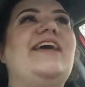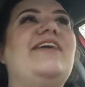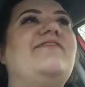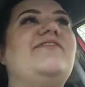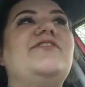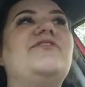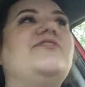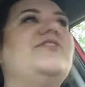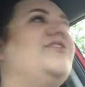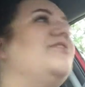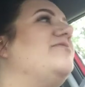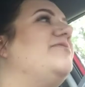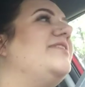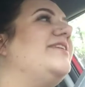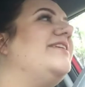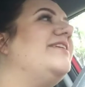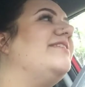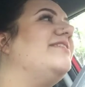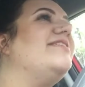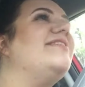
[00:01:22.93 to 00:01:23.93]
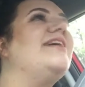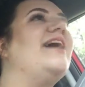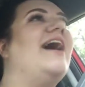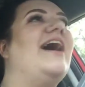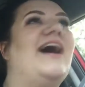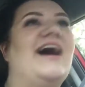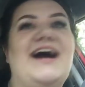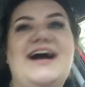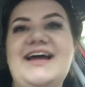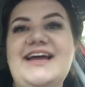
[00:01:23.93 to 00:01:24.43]
If you're new here,
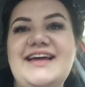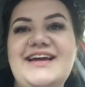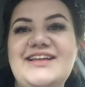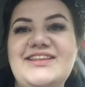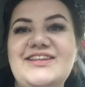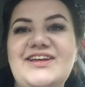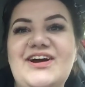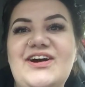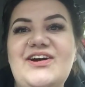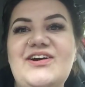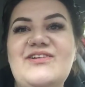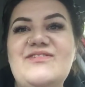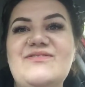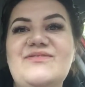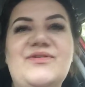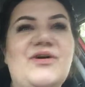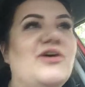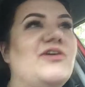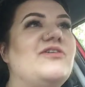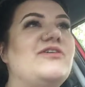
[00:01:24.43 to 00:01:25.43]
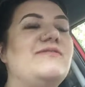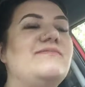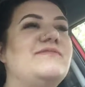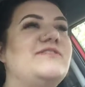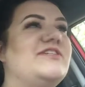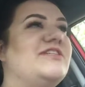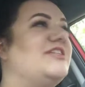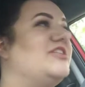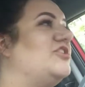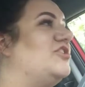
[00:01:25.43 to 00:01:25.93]
hi, hello, welcome
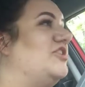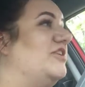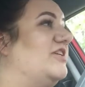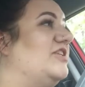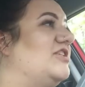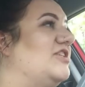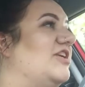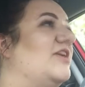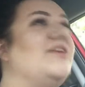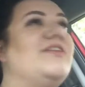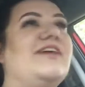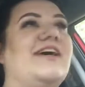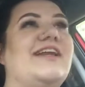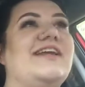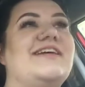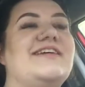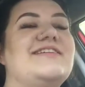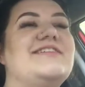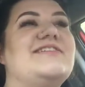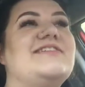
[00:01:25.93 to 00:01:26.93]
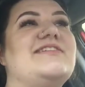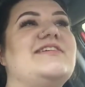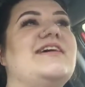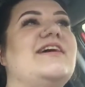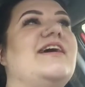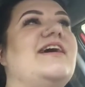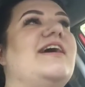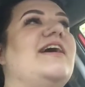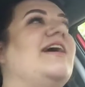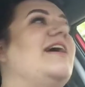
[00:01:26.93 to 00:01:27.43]
to the shit show that is
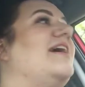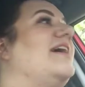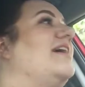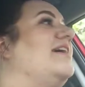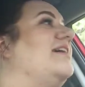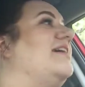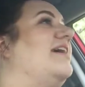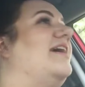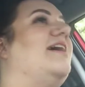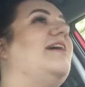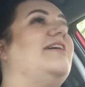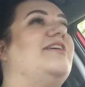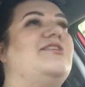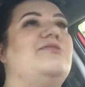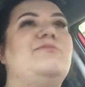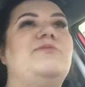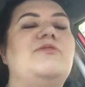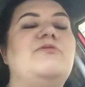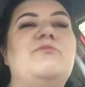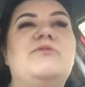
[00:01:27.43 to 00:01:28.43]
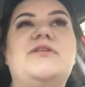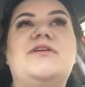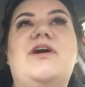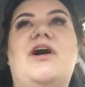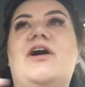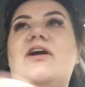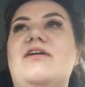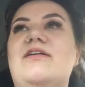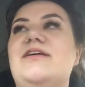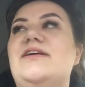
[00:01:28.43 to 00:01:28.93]
Commute with
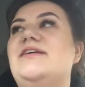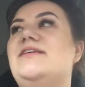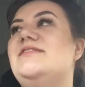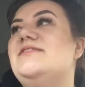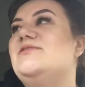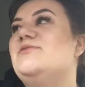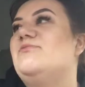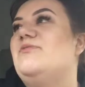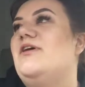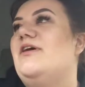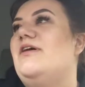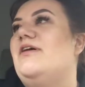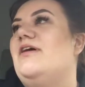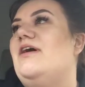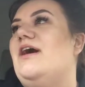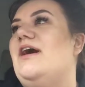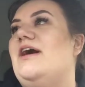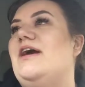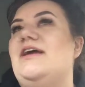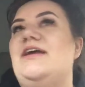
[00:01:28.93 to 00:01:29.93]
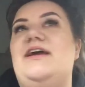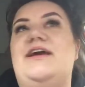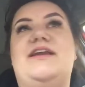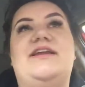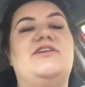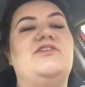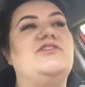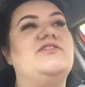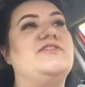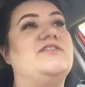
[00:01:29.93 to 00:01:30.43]
Collins, where I kind
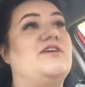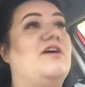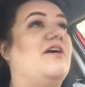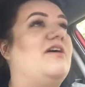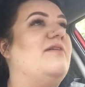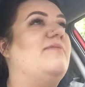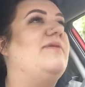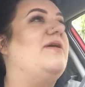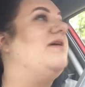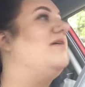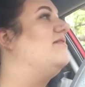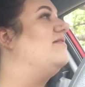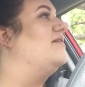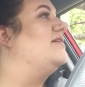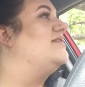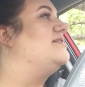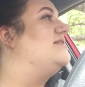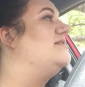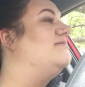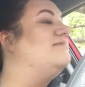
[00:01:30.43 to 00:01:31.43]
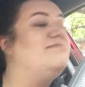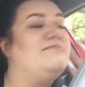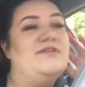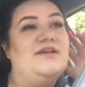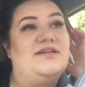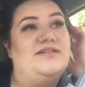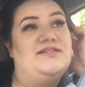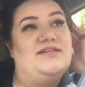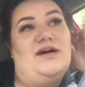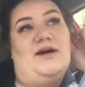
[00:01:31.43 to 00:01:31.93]
of just talk about
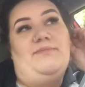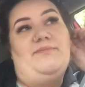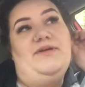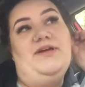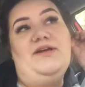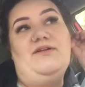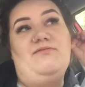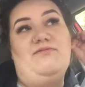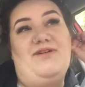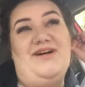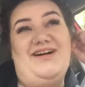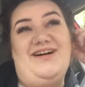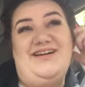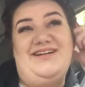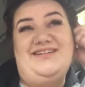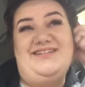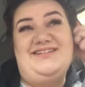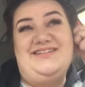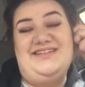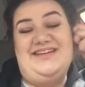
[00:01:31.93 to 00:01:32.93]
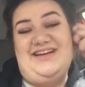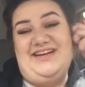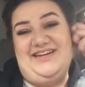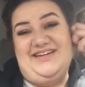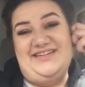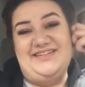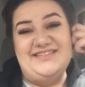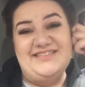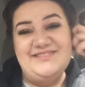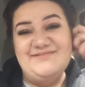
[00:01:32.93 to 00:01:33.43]
a topic while
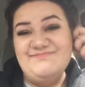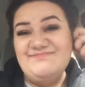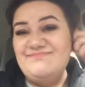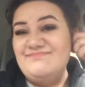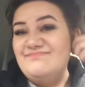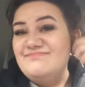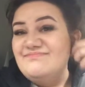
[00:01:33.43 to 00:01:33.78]
I